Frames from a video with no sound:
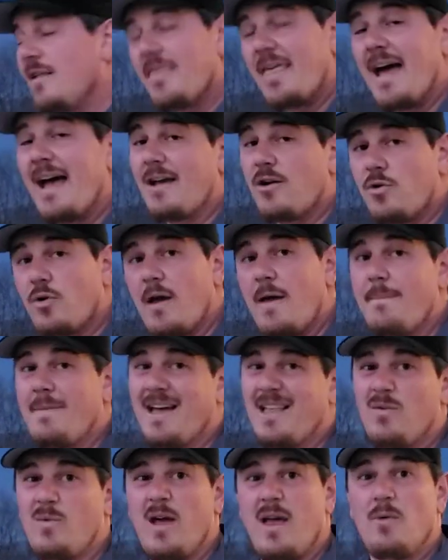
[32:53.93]
That crate,
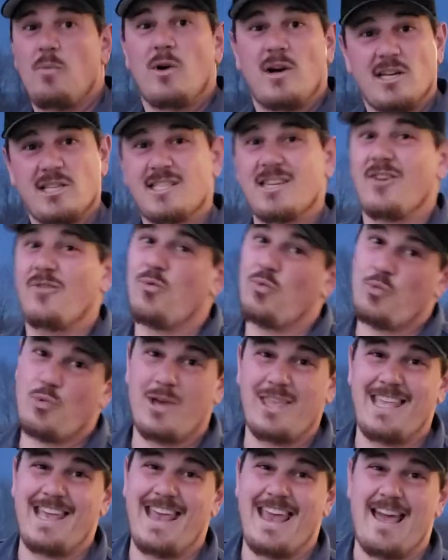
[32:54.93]
by the way, was
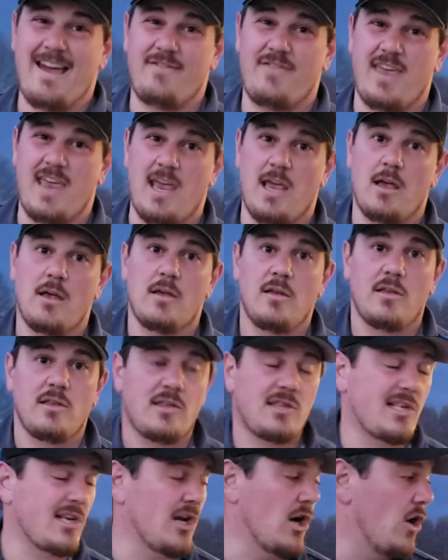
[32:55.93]
really heavy.
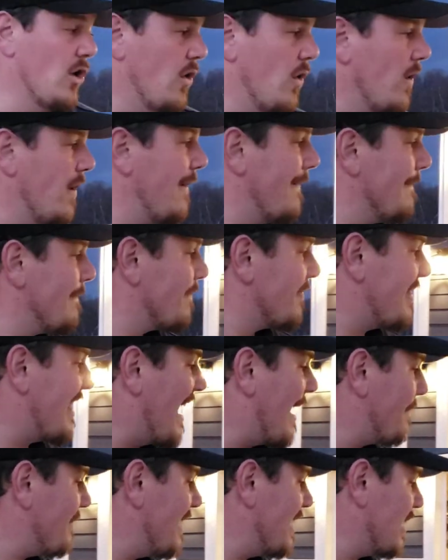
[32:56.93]
So
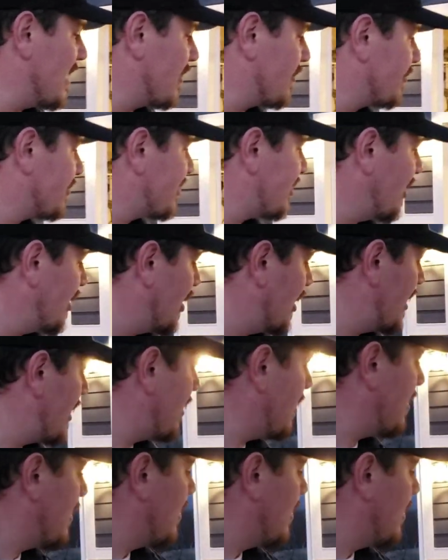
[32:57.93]
that being understood,